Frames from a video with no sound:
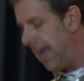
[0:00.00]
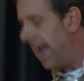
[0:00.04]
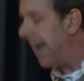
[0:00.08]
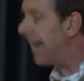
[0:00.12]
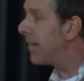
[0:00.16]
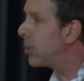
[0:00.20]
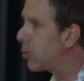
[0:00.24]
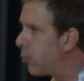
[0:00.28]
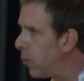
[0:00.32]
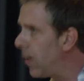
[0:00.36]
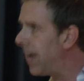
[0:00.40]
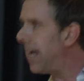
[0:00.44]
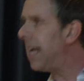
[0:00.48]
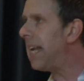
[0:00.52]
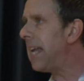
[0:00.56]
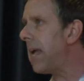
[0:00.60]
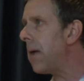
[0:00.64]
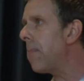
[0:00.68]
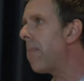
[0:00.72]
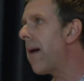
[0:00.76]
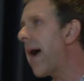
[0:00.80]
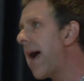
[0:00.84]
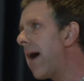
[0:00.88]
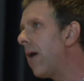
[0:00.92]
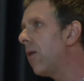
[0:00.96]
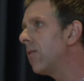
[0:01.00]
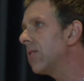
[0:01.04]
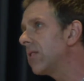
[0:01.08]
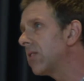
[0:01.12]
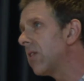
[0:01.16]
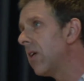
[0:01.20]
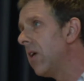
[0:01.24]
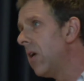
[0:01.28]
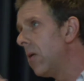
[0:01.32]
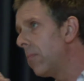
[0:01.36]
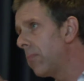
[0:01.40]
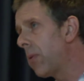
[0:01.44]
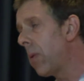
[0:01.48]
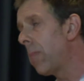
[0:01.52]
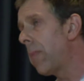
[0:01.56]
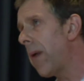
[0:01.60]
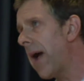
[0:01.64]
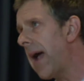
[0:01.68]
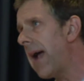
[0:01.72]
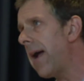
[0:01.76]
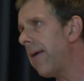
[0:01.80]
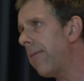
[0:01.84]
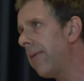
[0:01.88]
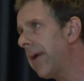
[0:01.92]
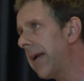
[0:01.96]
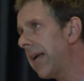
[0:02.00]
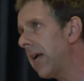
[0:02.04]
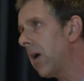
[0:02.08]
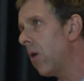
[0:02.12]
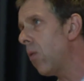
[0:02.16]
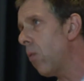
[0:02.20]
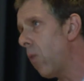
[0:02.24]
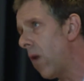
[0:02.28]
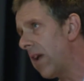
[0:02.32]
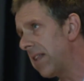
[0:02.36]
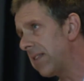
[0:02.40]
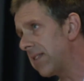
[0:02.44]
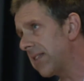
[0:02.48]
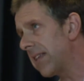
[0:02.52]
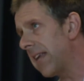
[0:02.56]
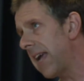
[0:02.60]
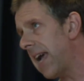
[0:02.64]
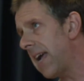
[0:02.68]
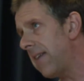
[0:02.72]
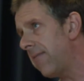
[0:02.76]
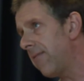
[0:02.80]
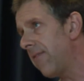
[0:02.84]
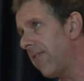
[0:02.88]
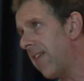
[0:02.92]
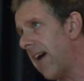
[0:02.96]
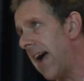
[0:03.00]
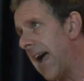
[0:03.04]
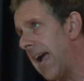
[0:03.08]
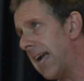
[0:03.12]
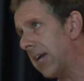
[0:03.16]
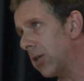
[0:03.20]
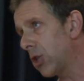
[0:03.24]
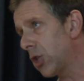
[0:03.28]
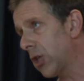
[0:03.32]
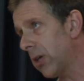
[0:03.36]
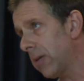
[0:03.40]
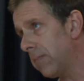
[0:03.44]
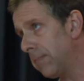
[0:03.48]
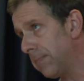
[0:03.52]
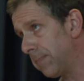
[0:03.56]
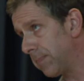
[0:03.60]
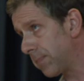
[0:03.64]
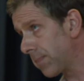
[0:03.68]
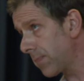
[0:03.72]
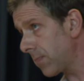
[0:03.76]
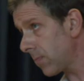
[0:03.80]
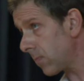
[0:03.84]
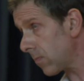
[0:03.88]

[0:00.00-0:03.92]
is really about preparing once again for action.